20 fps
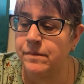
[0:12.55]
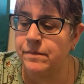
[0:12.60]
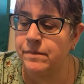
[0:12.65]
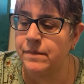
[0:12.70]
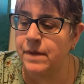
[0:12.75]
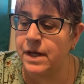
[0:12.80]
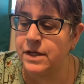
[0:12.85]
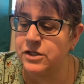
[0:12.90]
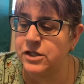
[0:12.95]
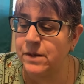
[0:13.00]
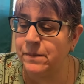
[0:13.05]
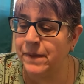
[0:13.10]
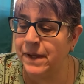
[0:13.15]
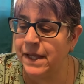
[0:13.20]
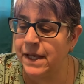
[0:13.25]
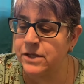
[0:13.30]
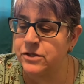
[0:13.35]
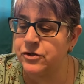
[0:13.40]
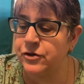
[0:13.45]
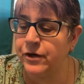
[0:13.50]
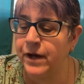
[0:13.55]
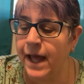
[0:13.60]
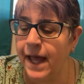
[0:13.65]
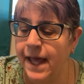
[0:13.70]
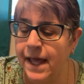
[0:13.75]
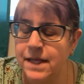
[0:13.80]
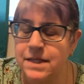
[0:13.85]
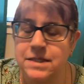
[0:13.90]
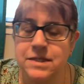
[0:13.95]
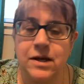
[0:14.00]
a shipment yesterday,
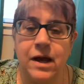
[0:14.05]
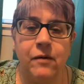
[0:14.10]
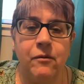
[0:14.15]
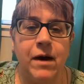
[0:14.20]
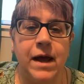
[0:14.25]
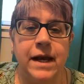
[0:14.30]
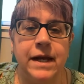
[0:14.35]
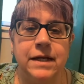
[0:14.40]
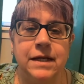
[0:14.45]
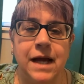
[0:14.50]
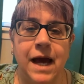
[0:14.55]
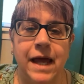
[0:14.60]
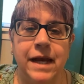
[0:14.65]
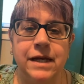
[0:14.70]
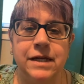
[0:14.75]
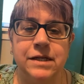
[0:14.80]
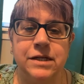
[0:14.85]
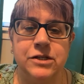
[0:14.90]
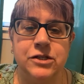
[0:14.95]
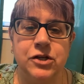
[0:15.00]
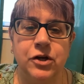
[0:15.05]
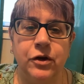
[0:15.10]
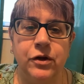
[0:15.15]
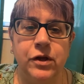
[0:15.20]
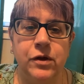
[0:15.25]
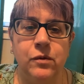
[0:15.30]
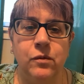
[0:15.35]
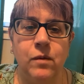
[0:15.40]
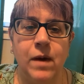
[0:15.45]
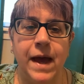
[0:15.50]
and so I wanted kind of to show
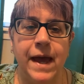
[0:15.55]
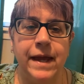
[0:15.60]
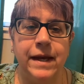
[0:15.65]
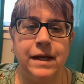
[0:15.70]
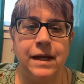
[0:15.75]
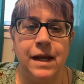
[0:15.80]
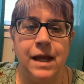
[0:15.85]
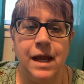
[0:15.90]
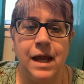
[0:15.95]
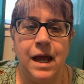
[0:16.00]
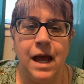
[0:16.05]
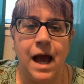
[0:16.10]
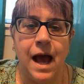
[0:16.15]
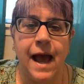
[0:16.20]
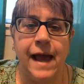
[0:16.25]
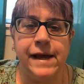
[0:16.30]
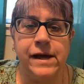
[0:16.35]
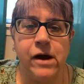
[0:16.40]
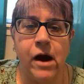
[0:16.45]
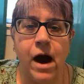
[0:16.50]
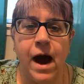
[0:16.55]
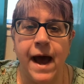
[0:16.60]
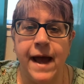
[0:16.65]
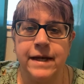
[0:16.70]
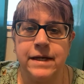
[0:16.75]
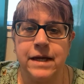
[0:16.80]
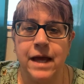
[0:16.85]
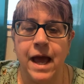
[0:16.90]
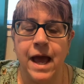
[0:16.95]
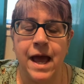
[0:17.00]
you what I
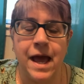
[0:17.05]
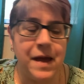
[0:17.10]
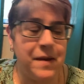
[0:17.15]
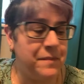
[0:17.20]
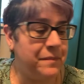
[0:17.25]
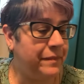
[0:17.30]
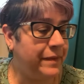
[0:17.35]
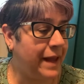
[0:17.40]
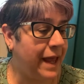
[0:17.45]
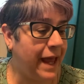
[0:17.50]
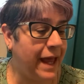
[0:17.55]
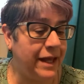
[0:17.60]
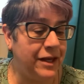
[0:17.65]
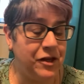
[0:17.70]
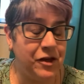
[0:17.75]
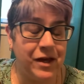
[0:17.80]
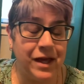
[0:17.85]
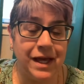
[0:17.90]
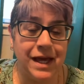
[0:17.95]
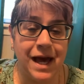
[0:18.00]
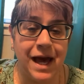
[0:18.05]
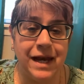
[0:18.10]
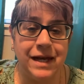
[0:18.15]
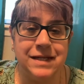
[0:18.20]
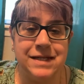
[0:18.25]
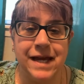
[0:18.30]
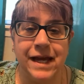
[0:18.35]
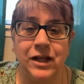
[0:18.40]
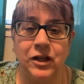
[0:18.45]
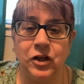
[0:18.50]
got, and you can kind of
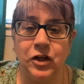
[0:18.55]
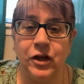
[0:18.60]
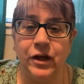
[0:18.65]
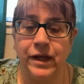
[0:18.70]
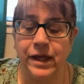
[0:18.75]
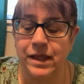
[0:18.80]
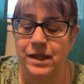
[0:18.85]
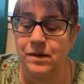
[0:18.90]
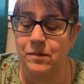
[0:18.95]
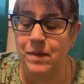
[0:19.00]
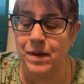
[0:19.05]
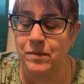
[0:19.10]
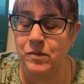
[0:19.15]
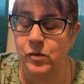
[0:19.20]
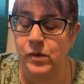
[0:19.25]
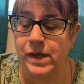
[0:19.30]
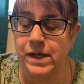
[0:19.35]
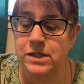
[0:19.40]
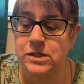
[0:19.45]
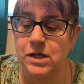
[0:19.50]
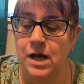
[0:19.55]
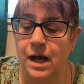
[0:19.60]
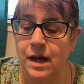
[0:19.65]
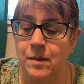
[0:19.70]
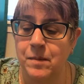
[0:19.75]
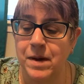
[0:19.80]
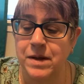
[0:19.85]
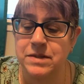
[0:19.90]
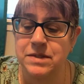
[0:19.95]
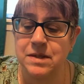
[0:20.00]
take a look, and then maybe we could talk
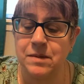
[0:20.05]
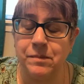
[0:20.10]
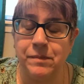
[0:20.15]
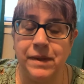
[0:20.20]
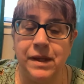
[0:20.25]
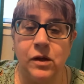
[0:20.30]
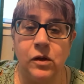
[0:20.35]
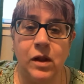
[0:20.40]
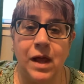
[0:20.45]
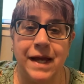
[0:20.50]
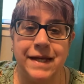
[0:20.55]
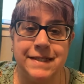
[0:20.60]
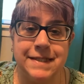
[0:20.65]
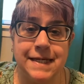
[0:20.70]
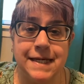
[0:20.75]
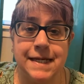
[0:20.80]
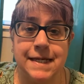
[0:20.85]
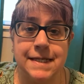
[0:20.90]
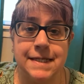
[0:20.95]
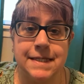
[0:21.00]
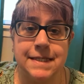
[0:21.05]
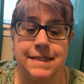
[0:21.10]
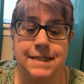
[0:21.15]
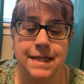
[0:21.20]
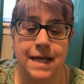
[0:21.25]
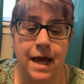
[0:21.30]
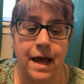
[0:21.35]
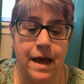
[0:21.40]
about some meal ideas,